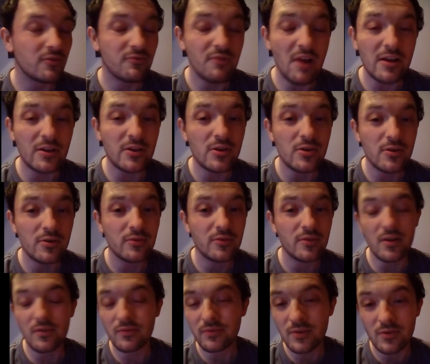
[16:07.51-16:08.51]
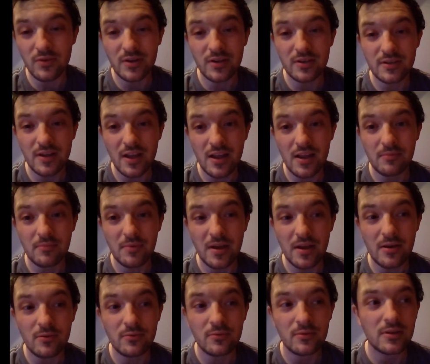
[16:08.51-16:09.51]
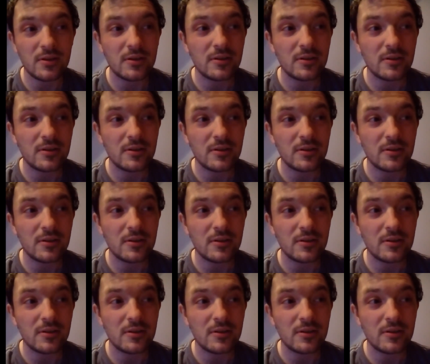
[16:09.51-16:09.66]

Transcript: Raccoon, I've forgotten his name now.